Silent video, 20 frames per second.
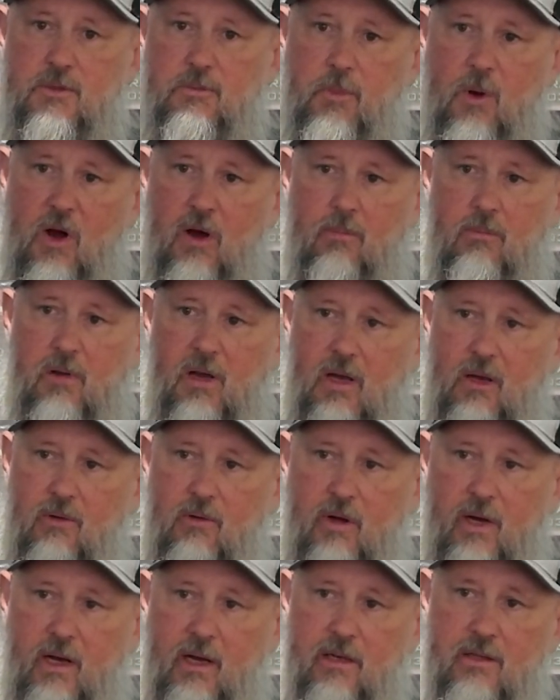the spark plug
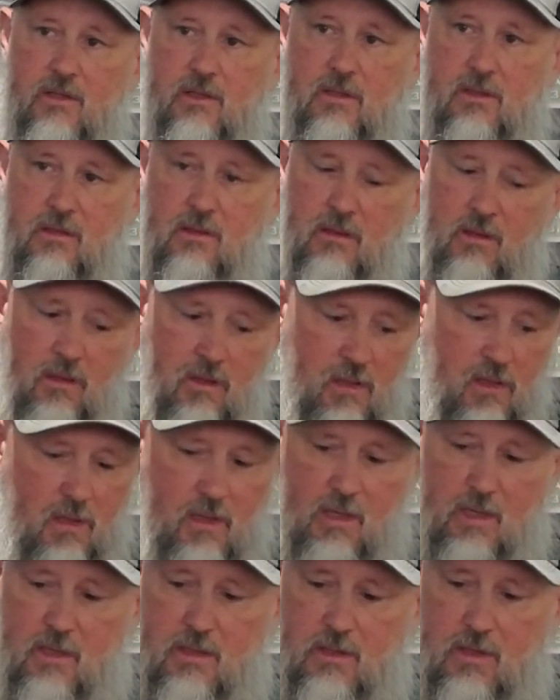wrench.
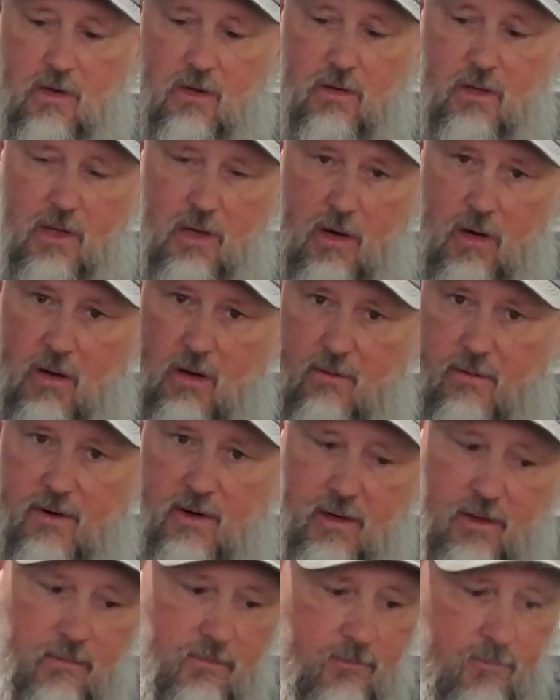So I can go
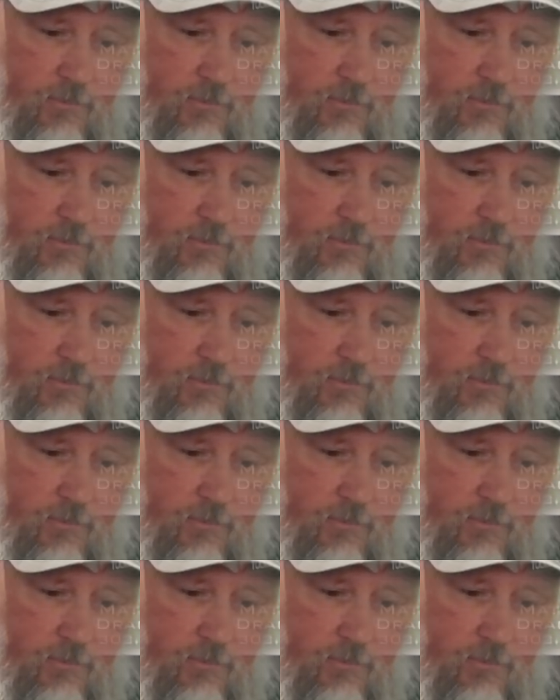over it,